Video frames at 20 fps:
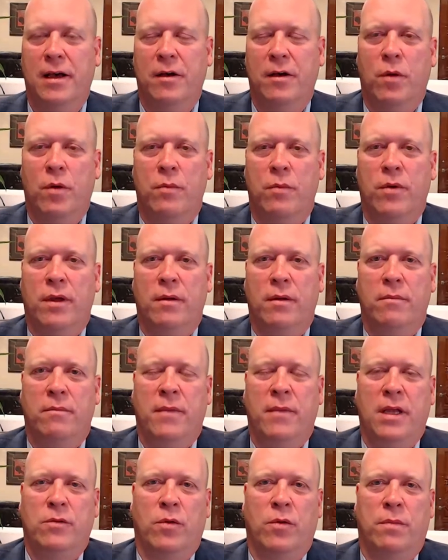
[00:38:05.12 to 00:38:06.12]
when we
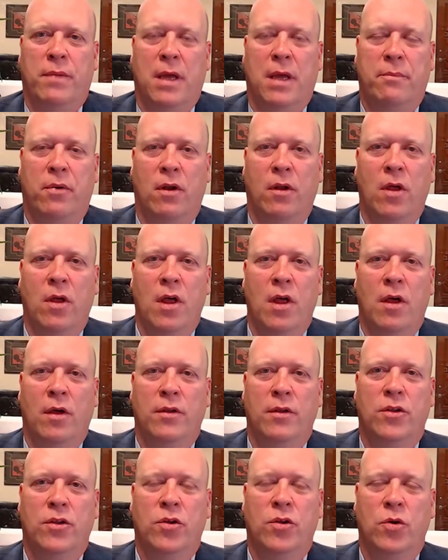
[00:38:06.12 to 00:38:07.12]
meet with people
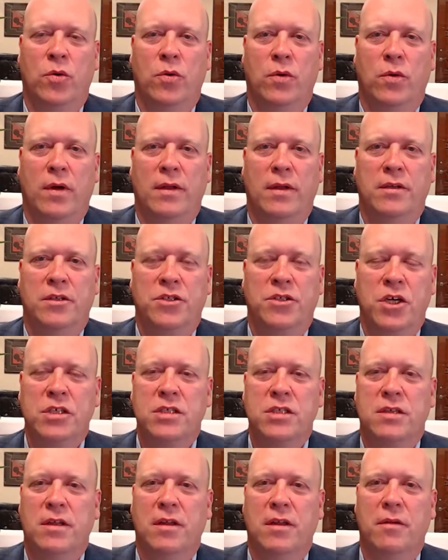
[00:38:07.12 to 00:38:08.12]
to
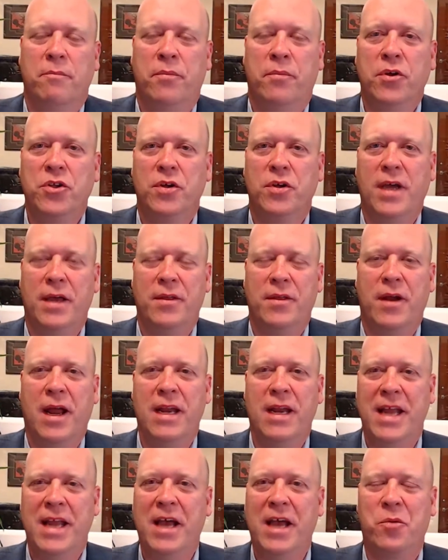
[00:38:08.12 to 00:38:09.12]
just put together
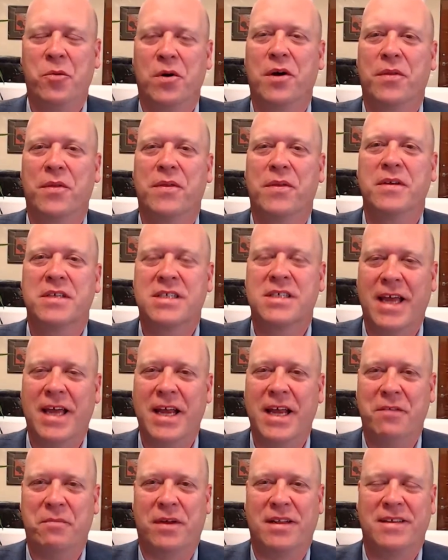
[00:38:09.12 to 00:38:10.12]
a net worth
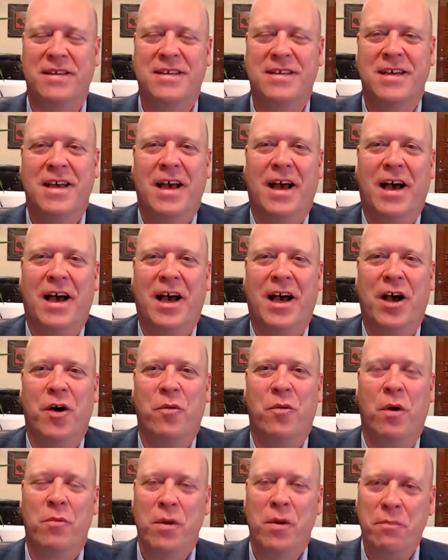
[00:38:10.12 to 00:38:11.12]
statement.
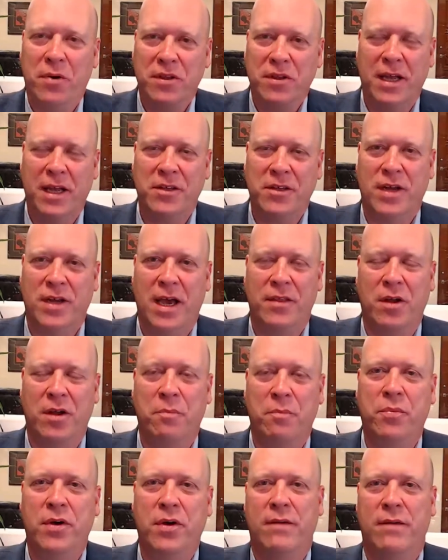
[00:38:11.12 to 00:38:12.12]
When we put that together
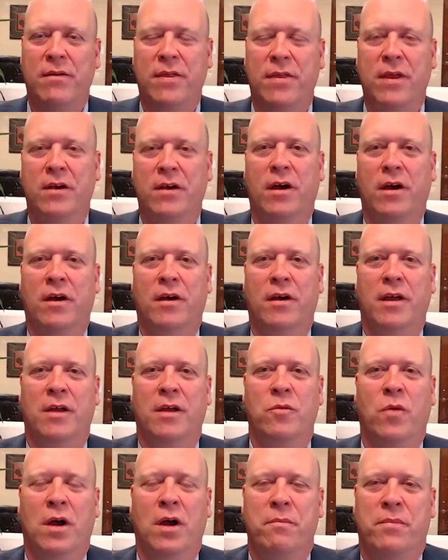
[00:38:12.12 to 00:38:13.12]
and put everything
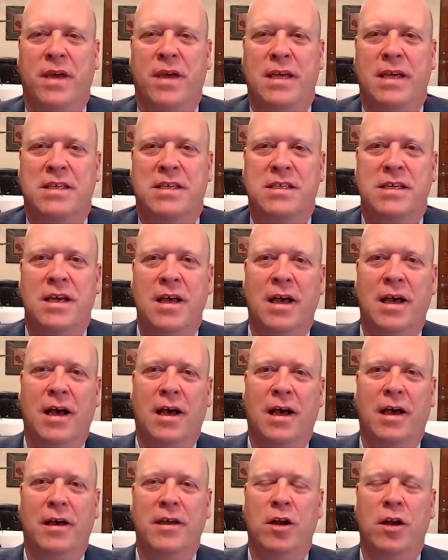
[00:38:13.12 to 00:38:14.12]
in one piece,
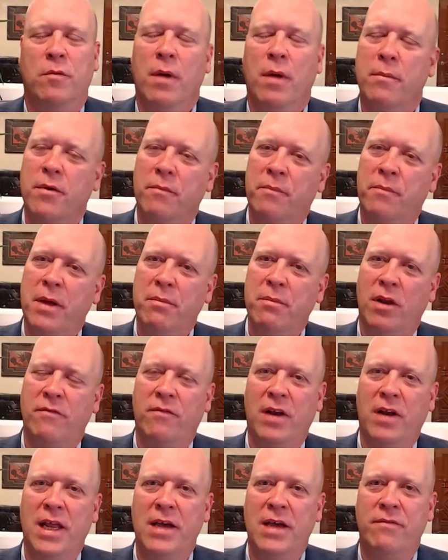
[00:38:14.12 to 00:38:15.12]
remember, people
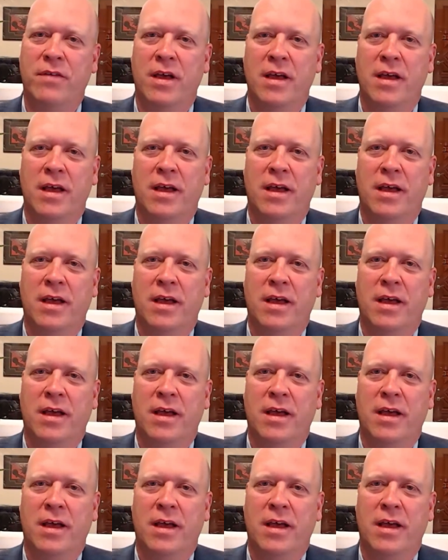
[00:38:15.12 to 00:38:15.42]
have lived